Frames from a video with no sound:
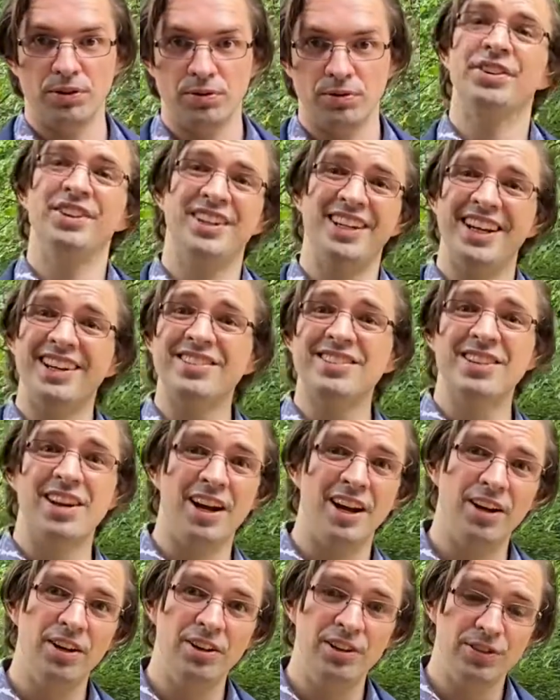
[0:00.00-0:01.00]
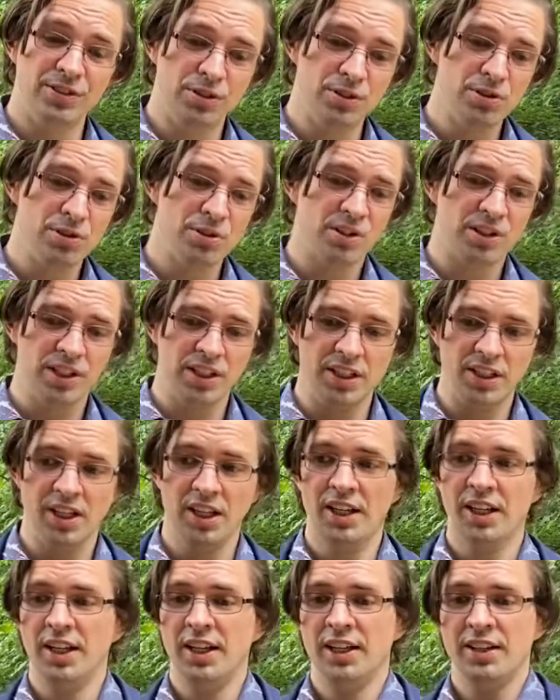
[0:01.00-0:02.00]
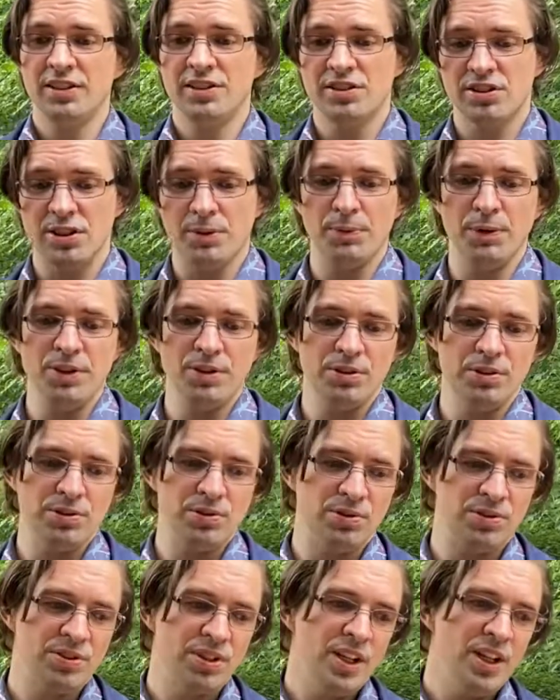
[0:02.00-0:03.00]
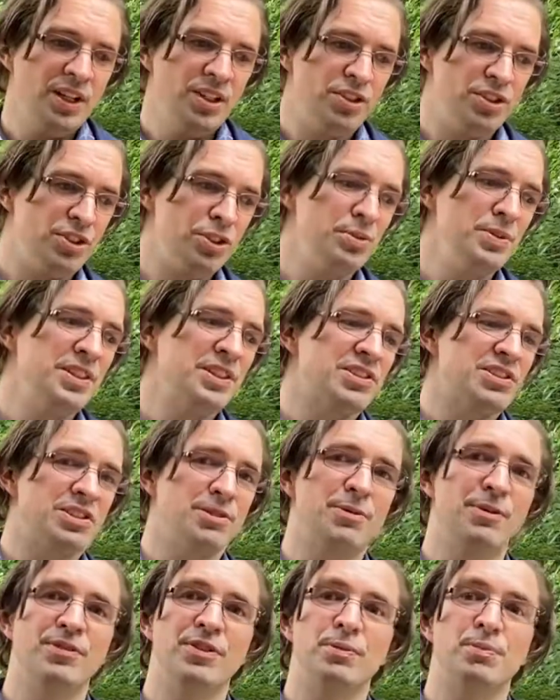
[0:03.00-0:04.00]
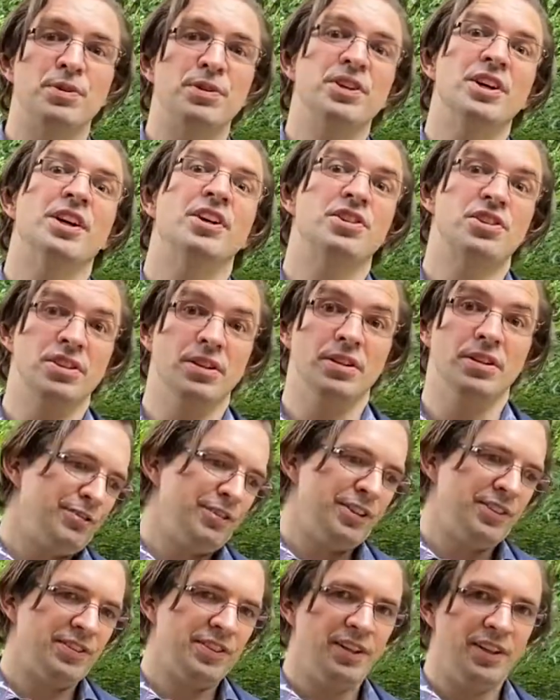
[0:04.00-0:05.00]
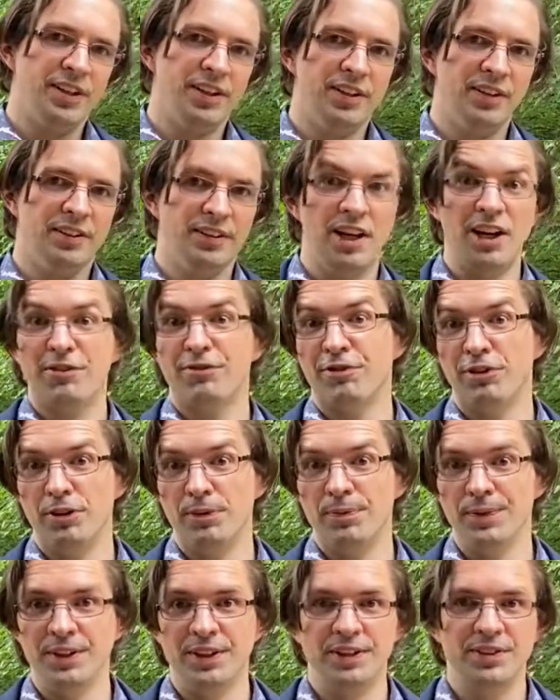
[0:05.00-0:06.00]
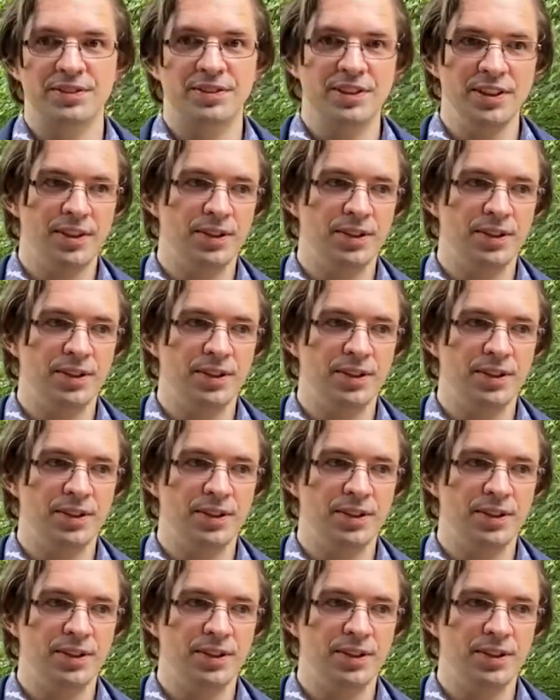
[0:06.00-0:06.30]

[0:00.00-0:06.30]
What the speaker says: The next hire is usually someone who's doing some of the production. If it's a law firm, then it's,